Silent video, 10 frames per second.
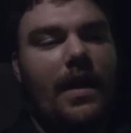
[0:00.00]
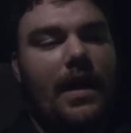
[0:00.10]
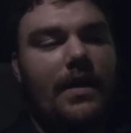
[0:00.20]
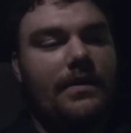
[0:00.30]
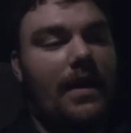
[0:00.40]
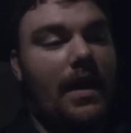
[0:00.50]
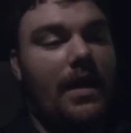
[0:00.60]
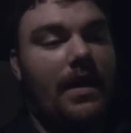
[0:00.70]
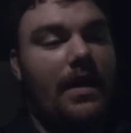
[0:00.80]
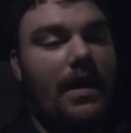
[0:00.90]
And
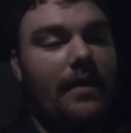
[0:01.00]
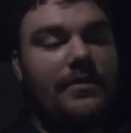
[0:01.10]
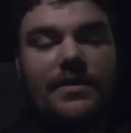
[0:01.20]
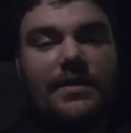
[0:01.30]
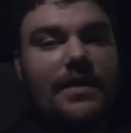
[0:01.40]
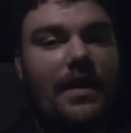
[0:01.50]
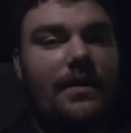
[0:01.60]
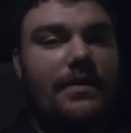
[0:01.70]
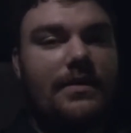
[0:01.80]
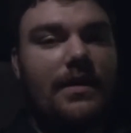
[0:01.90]
I'm just
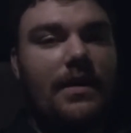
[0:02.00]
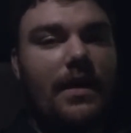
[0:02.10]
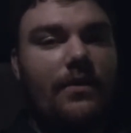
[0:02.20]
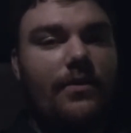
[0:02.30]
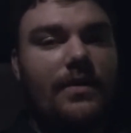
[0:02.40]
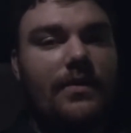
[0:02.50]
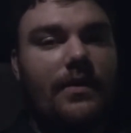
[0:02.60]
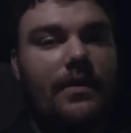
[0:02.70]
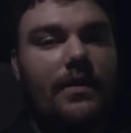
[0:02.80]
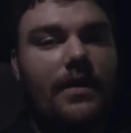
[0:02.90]
excited to see how the rest of
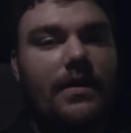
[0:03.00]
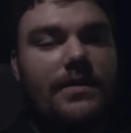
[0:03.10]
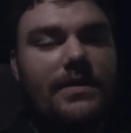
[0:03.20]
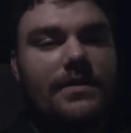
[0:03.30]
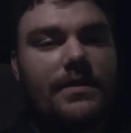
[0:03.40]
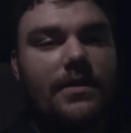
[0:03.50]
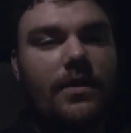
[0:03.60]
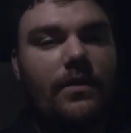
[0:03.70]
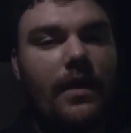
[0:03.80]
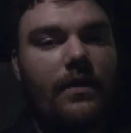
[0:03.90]
the season's going to
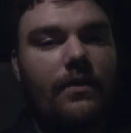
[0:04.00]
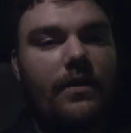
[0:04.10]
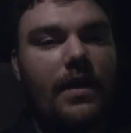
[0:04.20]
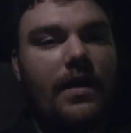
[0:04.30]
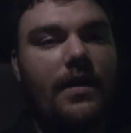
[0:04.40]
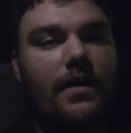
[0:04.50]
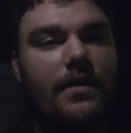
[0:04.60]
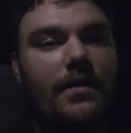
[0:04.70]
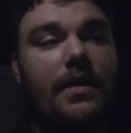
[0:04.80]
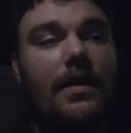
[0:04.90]
go now.
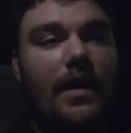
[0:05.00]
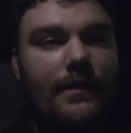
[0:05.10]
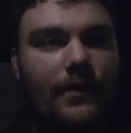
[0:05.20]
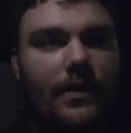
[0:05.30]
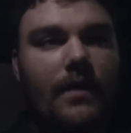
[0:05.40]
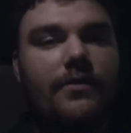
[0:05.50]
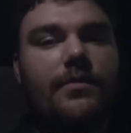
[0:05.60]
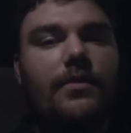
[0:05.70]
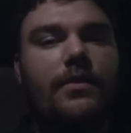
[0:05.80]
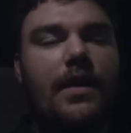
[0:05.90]
I feel
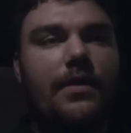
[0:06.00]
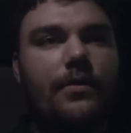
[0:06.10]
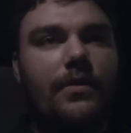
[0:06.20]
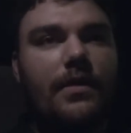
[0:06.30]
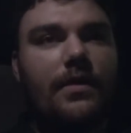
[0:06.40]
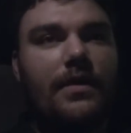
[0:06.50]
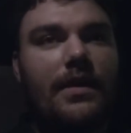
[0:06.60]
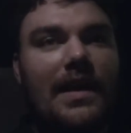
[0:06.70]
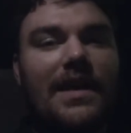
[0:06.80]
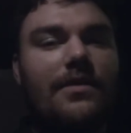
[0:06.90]
comfortable. I threw the
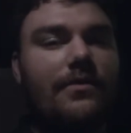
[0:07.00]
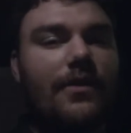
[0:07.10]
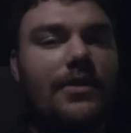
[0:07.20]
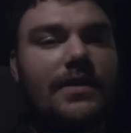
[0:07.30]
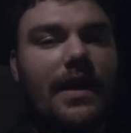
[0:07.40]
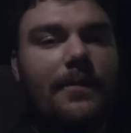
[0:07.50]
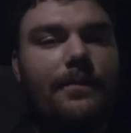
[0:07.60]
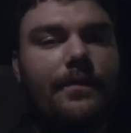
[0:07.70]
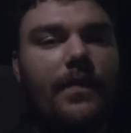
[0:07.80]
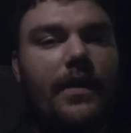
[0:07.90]
Geek the first
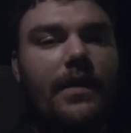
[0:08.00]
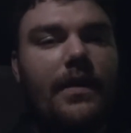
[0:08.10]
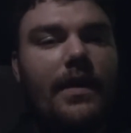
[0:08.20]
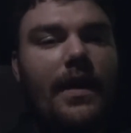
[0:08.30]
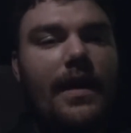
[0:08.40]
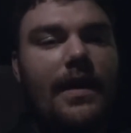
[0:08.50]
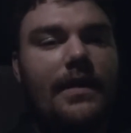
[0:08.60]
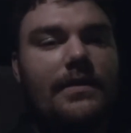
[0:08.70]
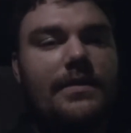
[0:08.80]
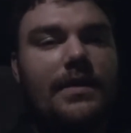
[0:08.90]
game,
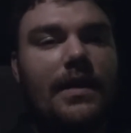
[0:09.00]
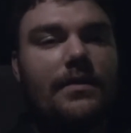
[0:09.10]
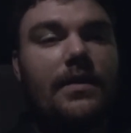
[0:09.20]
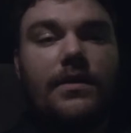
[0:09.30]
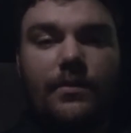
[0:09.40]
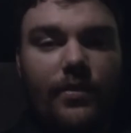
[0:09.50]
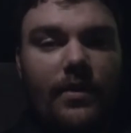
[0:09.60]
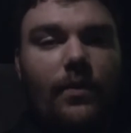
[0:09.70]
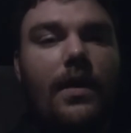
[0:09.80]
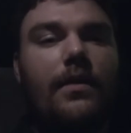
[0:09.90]
and it did
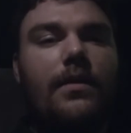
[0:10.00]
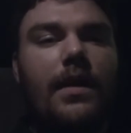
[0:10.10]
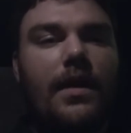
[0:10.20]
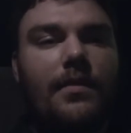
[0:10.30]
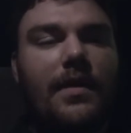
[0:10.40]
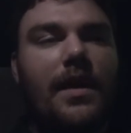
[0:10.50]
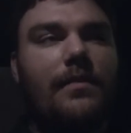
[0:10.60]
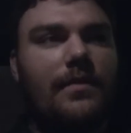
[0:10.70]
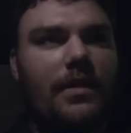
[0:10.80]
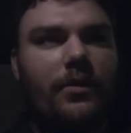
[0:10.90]
pretty well. It
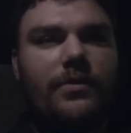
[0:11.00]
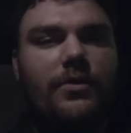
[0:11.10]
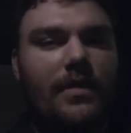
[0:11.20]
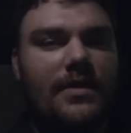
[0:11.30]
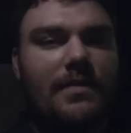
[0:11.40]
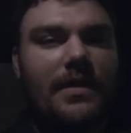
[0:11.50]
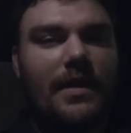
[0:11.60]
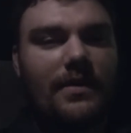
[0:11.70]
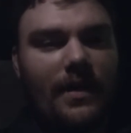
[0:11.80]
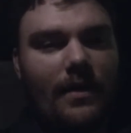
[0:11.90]
became a little too much by the
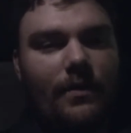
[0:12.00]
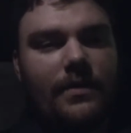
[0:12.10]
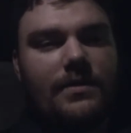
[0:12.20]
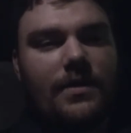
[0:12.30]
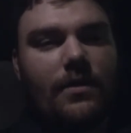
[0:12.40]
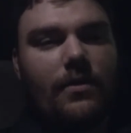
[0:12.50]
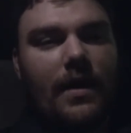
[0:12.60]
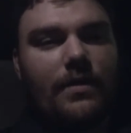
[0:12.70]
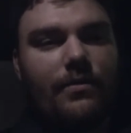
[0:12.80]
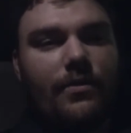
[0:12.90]
end of that one, so
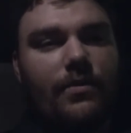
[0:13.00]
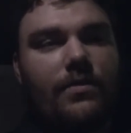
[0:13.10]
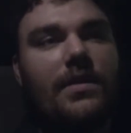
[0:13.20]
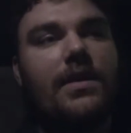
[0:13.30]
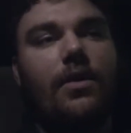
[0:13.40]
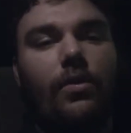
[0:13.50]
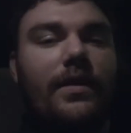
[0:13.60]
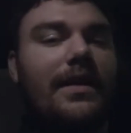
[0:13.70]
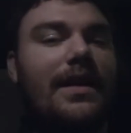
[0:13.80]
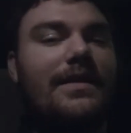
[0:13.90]
I threw the
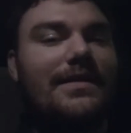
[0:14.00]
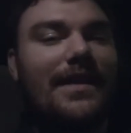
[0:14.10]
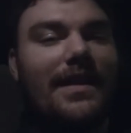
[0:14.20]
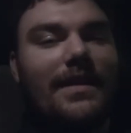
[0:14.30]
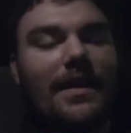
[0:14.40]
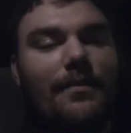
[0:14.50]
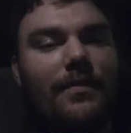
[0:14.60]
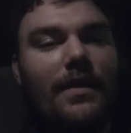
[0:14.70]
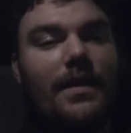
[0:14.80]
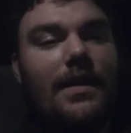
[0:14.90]
Holy Knight the second
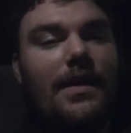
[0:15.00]
game.